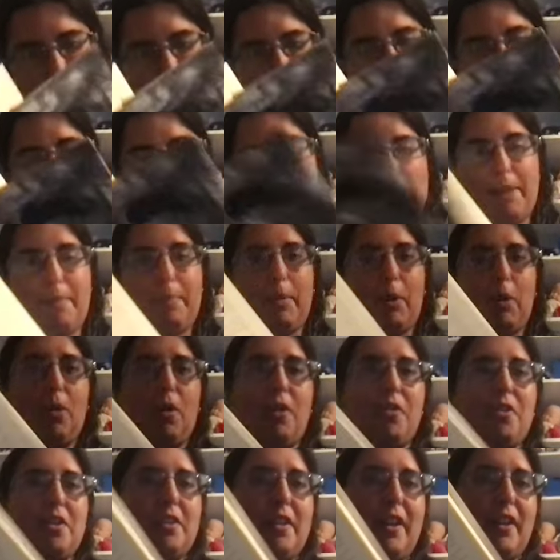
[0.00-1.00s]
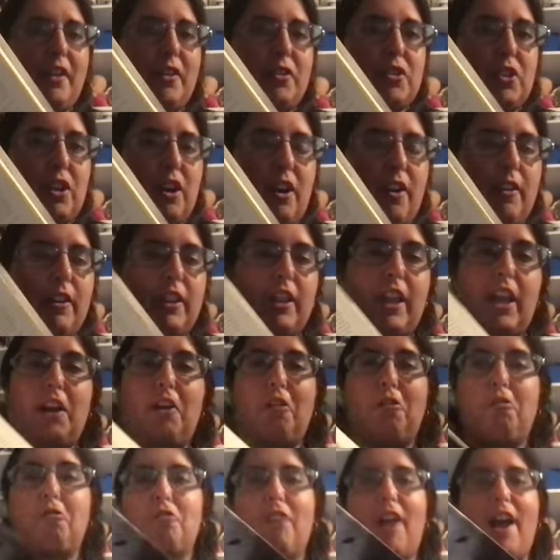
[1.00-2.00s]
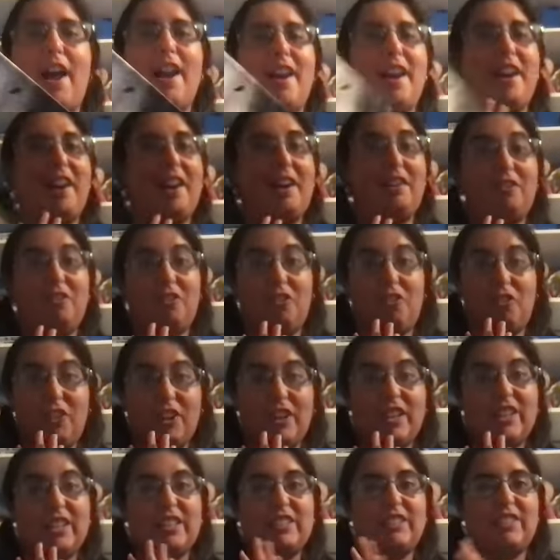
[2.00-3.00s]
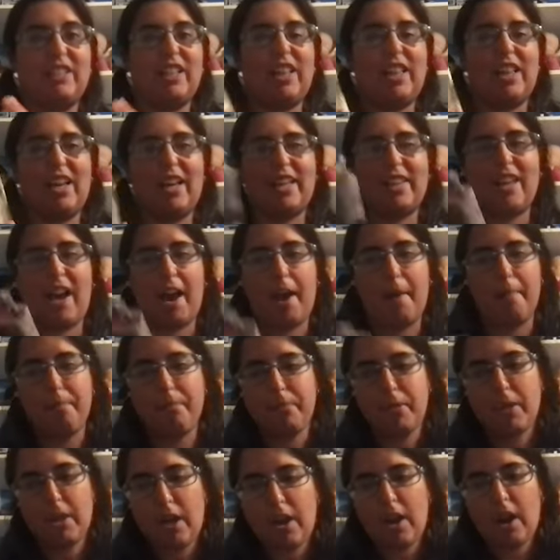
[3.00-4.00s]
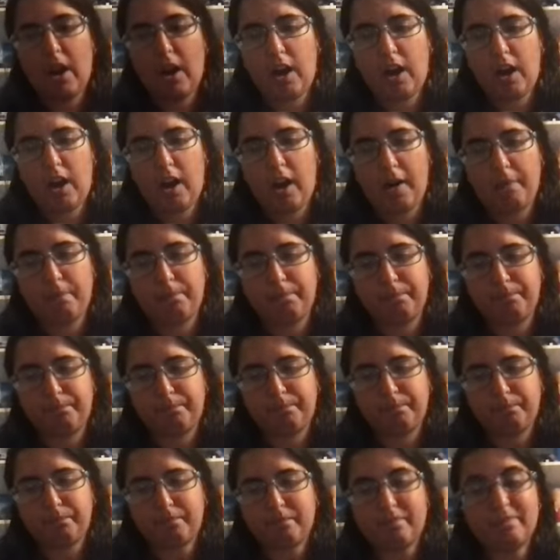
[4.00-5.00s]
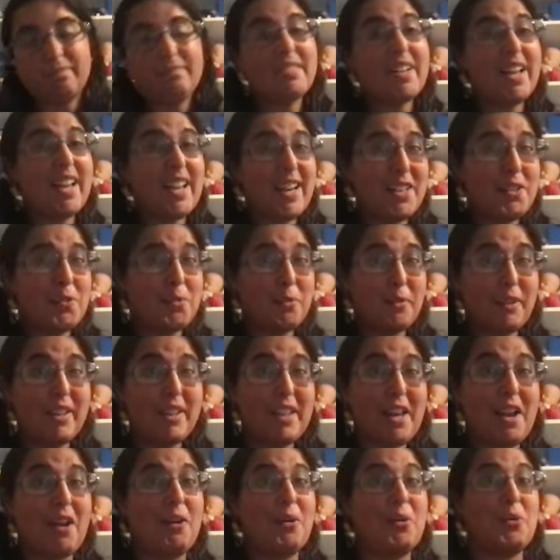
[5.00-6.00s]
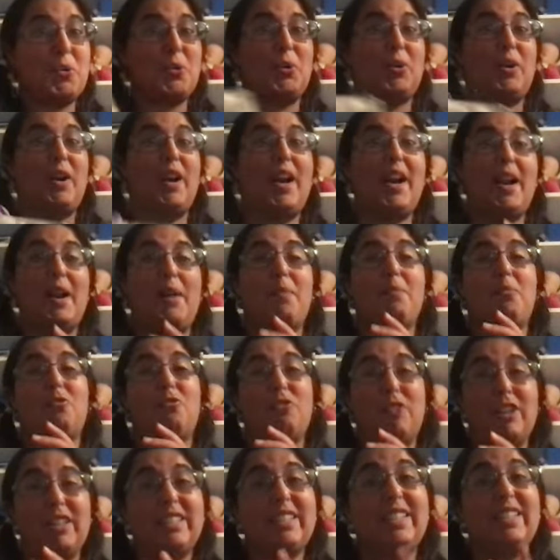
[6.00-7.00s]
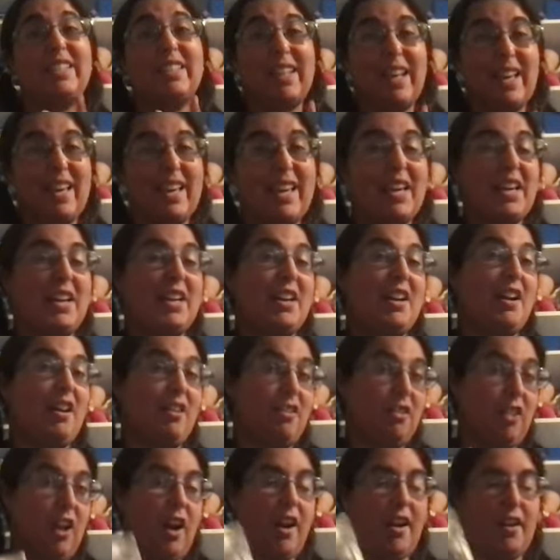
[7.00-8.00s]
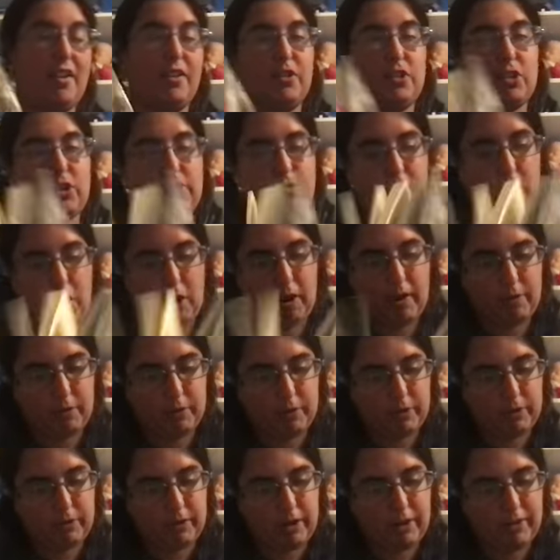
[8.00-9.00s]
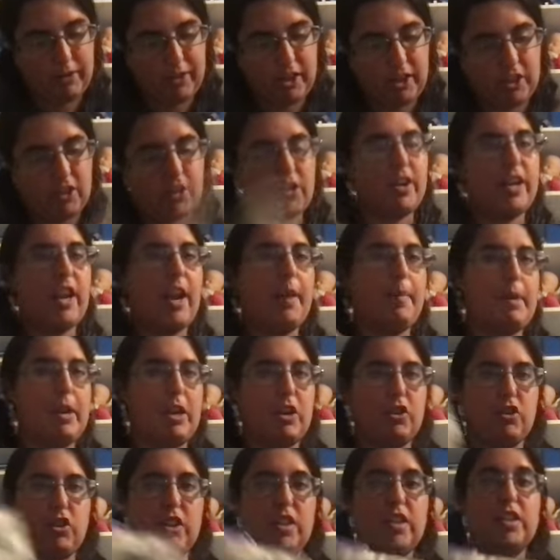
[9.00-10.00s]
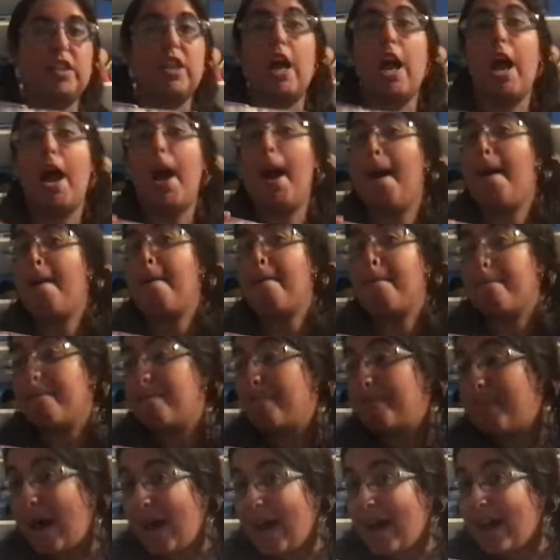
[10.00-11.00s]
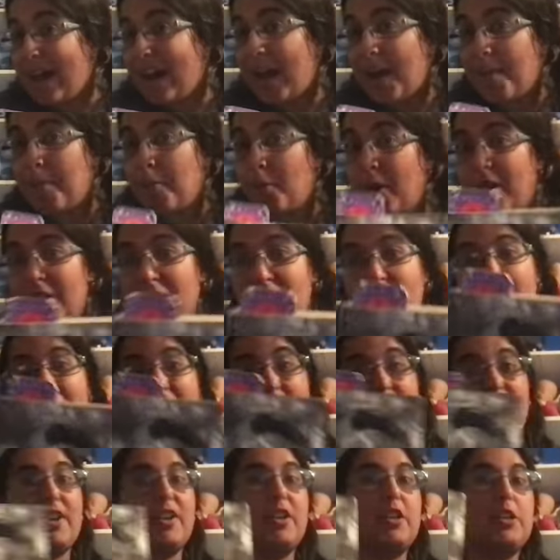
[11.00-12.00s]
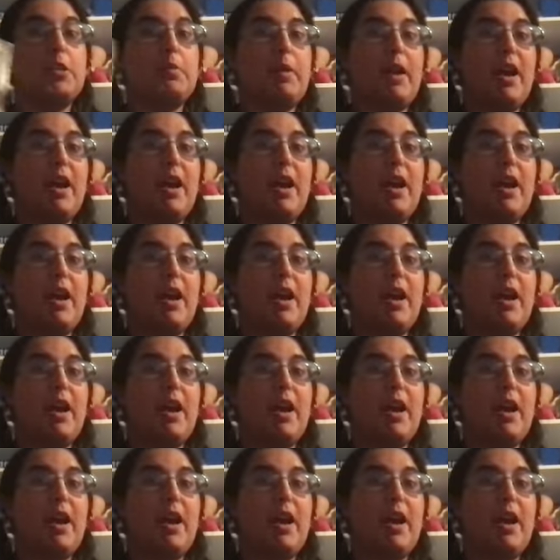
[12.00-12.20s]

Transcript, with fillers: could see it, but all the letters are in like red, and I really, really like that. Um, it is really a ghost story, and I'm really liking it a lot so far. I've only read like 38 pages, but I'm quite fond of it, to be